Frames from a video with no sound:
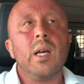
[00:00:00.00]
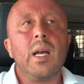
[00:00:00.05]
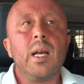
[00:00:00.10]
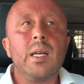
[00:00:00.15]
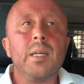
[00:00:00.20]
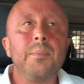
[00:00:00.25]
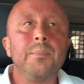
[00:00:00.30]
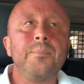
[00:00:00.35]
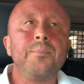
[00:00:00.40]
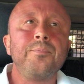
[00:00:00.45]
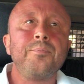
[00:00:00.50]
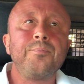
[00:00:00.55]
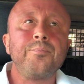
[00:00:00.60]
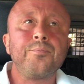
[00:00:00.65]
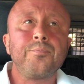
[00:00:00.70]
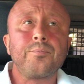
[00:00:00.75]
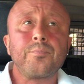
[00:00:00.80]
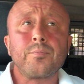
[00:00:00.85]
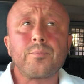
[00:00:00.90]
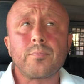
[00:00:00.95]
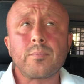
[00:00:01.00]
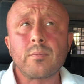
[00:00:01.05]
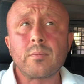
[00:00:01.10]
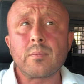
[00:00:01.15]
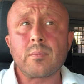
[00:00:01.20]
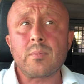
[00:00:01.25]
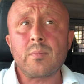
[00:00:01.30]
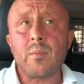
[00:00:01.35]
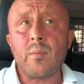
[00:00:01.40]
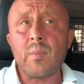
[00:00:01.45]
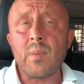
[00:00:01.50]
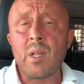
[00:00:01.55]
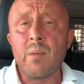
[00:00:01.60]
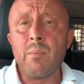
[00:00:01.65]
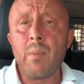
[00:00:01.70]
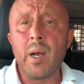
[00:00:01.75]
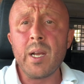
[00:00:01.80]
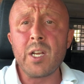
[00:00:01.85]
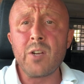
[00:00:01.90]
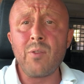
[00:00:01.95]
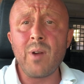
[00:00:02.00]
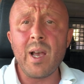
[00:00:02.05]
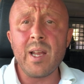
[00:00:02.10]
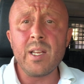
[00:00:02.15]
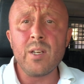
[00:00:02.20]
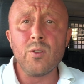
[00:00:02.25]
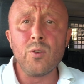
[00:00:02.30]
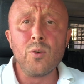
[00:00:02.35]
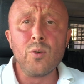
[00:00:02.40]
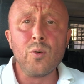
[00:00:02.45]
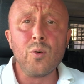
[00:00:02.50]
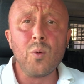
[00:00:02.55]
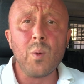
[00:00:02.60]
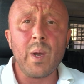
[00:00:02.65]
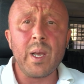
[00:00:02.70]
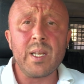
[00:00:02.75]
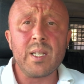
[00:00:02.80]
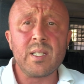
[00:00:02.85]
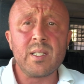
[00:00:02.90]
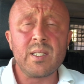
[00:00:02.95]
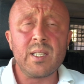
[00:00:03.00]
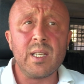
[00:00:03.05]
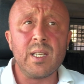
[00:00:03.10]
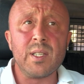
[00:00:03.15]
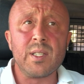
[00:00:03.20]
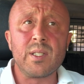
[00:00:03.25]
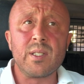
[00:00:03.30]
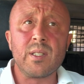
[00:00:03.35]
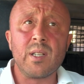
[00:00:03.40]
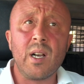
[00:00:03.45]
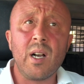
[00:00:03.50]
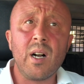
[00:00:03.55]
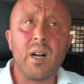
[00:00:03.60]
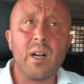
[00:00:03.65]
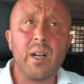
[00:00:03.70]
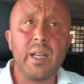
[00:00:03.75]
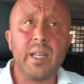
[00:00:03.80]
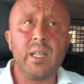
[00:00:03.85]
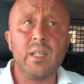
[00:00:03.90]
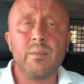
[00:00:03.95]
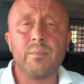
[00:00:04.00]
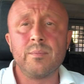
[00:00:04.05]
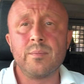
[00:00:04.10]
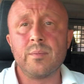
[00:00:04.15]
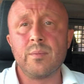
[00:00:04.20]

My creatinine always sits high,